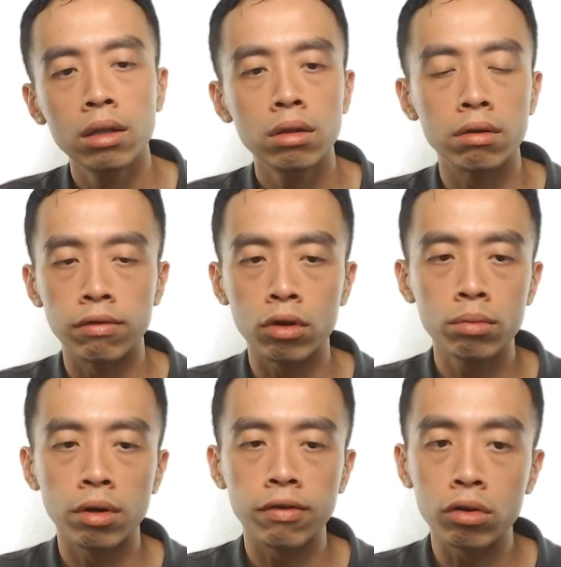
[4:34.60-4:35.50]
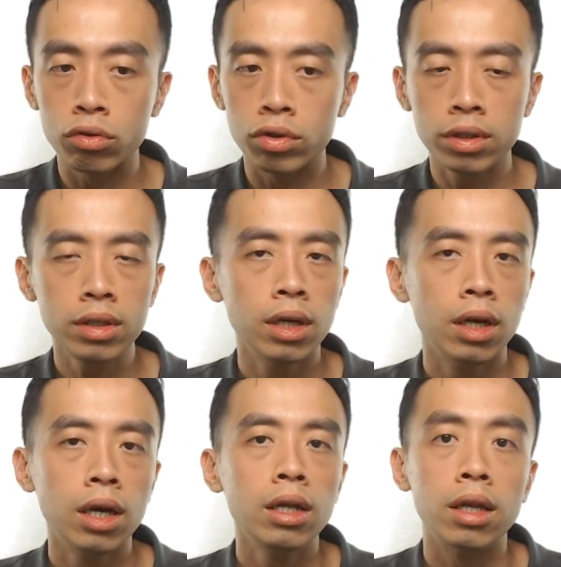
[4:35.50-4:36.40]
the volume of oxygen
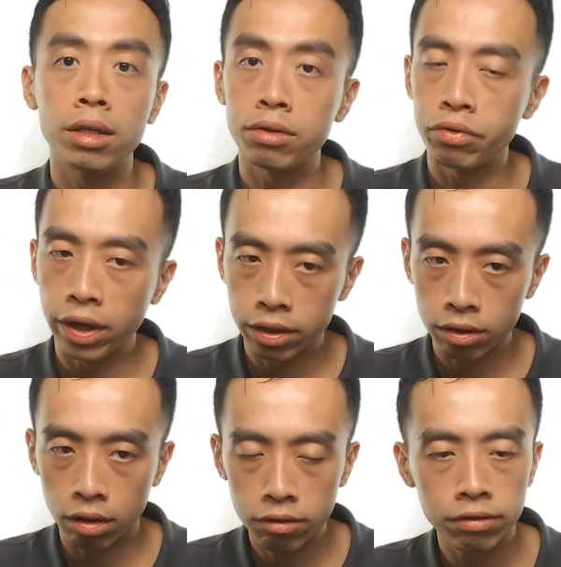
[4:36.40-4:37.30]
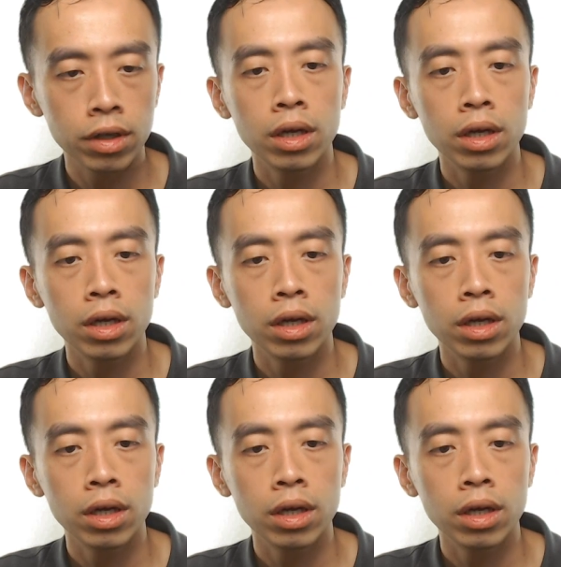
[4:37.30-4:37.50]
that is reacted off,